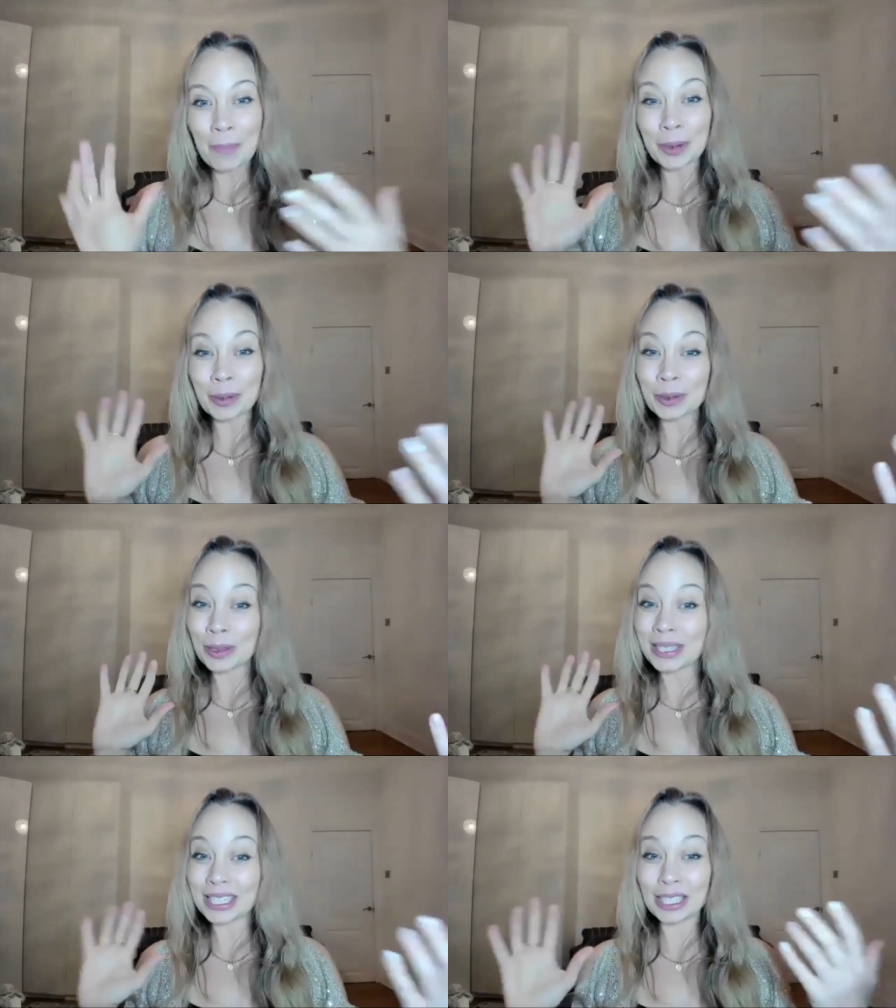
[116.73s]
but
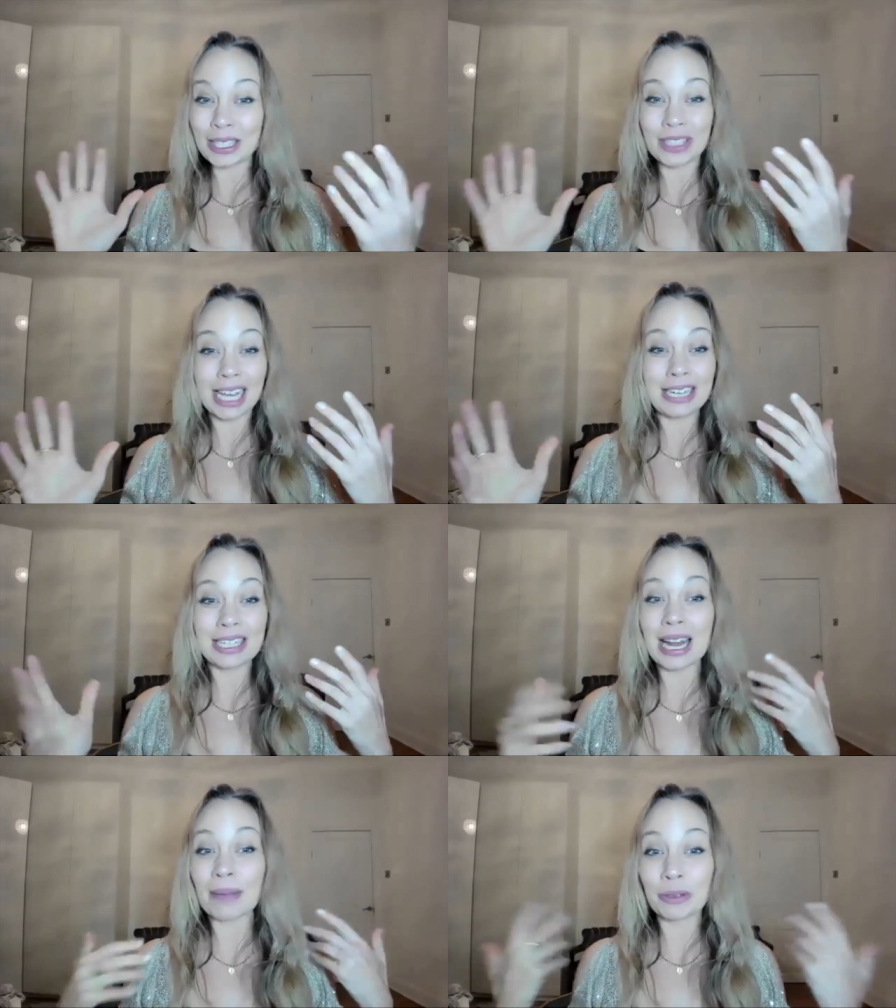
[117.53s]
also to shift,
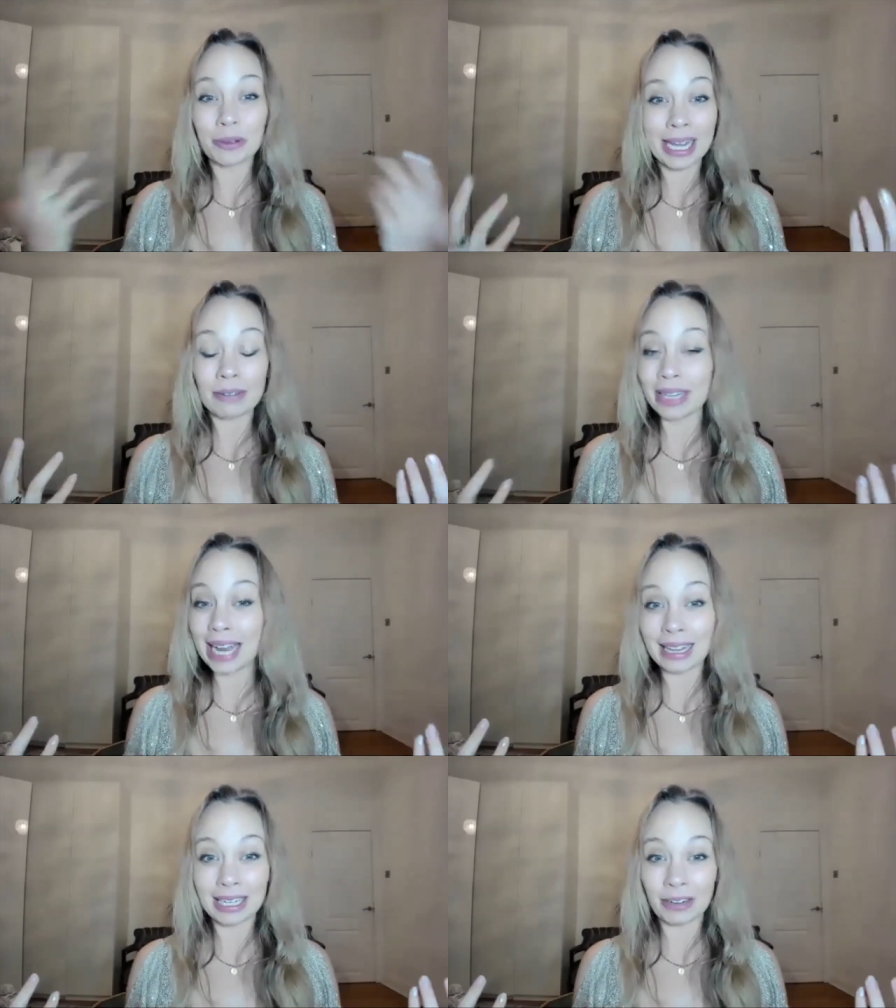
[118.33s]
change, and upgrade
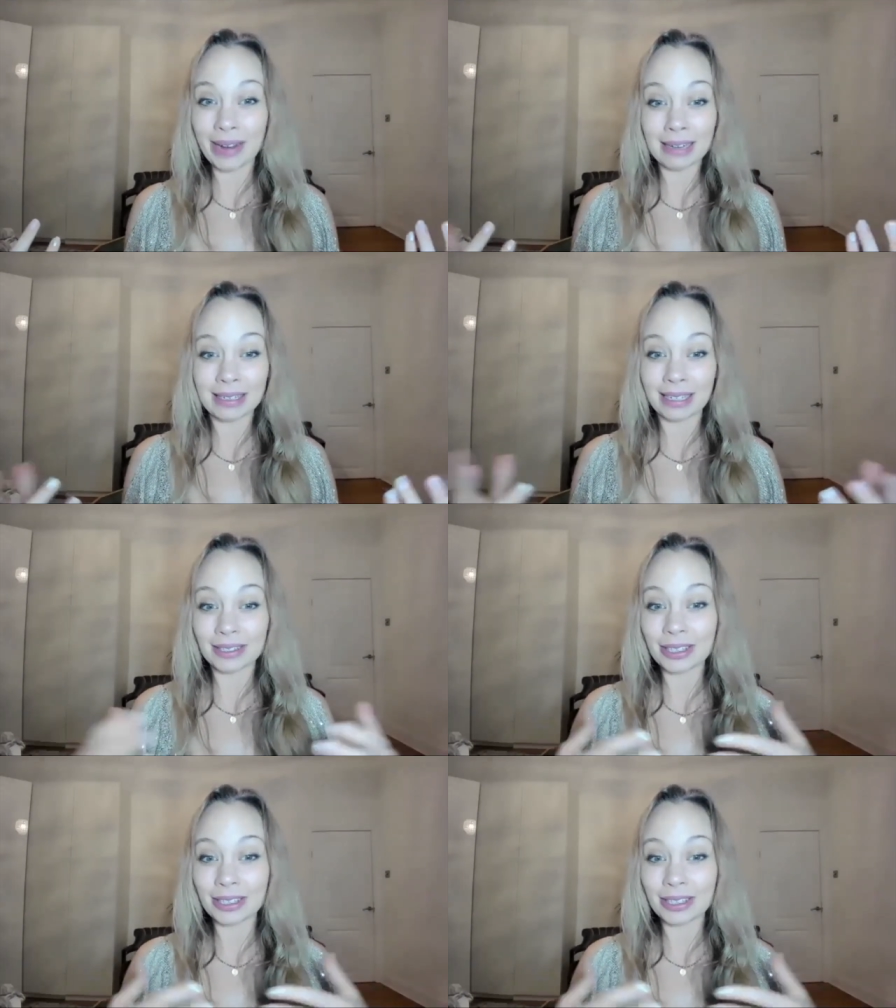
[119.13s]
reality around us.